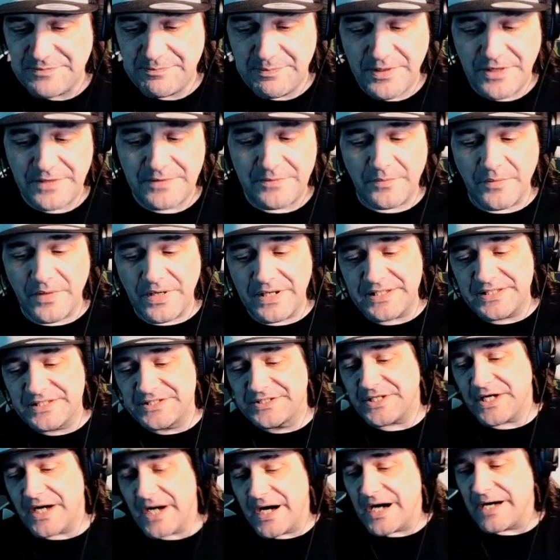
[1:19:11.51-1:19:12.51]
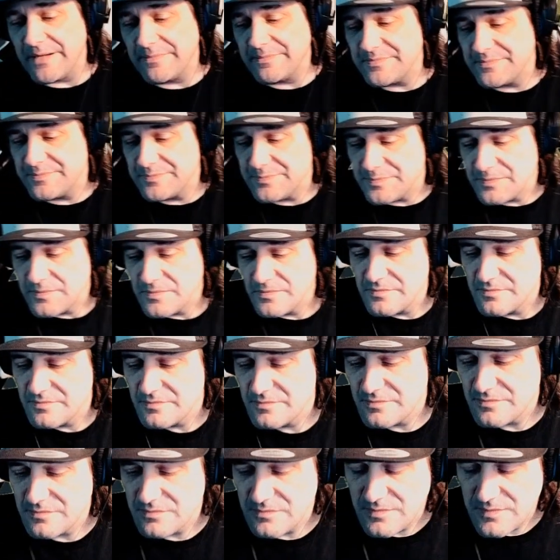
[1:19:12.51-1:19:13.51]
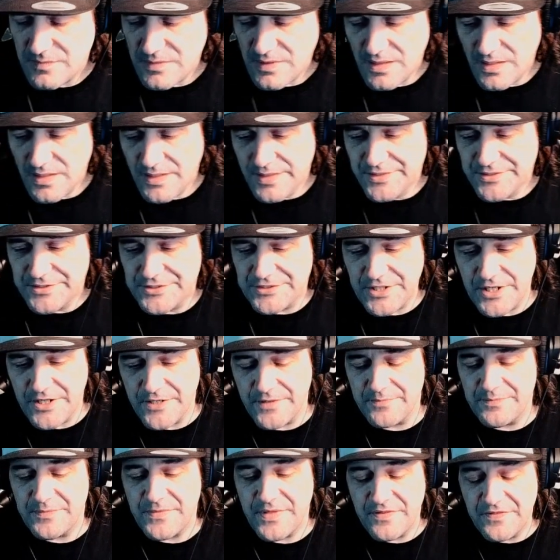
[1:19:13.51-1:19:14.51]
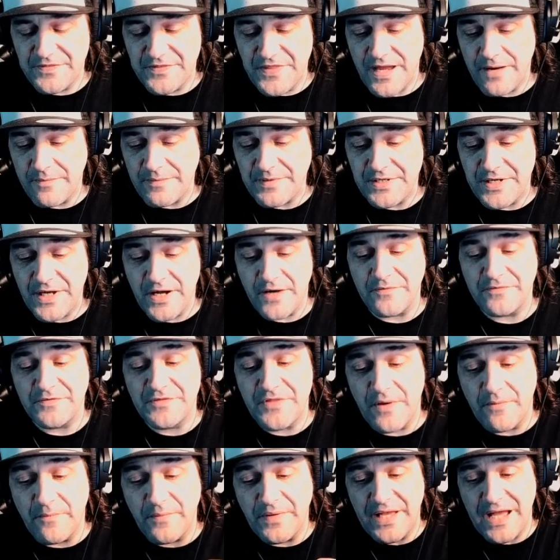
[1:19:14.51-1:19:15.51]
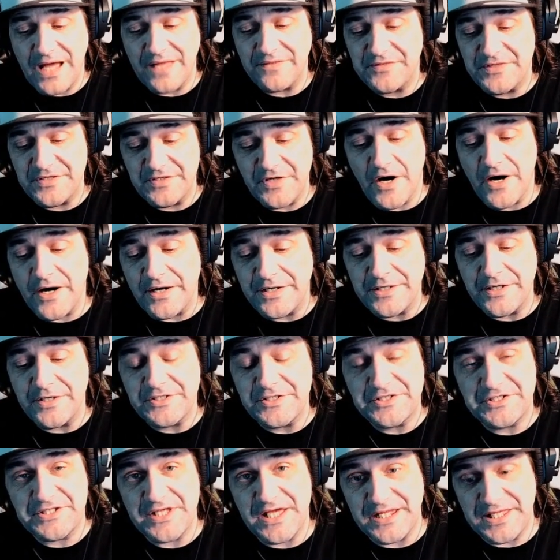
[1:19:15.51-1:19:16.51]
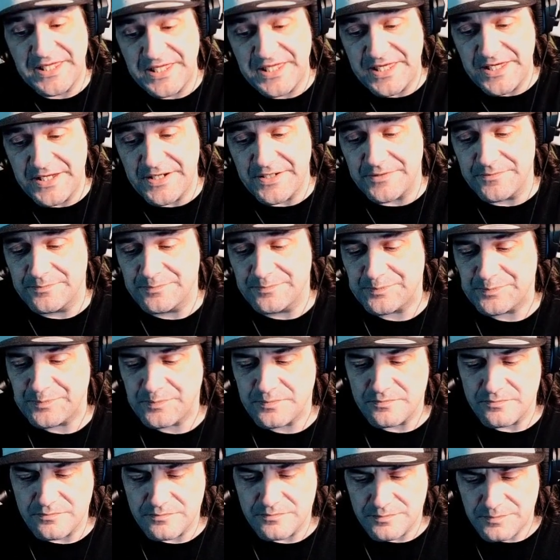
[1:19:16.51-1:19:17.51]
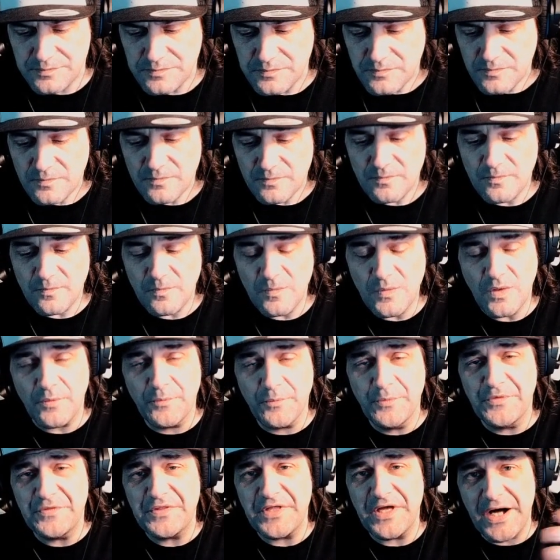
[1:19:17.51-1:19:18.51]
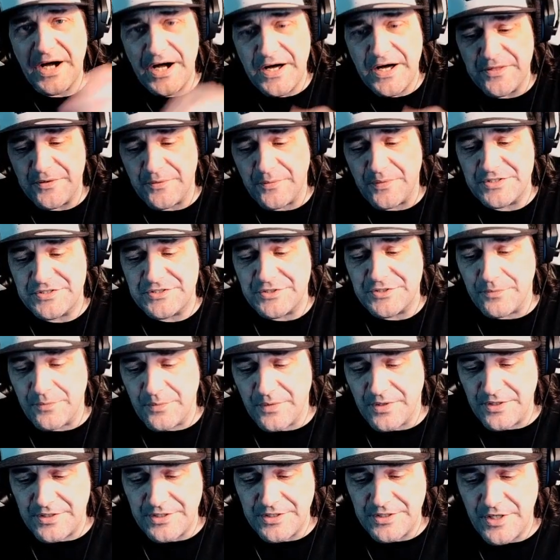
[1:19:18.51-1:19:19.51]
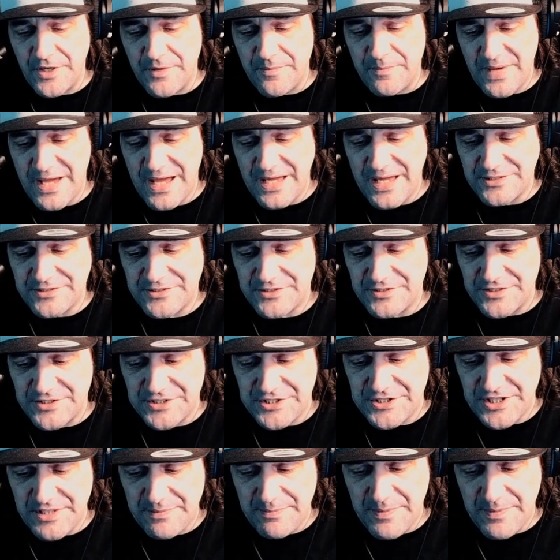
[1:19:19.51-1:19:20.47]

loud so that I can raise the peak of it up into the red as much as possible to have a variance between low and soft.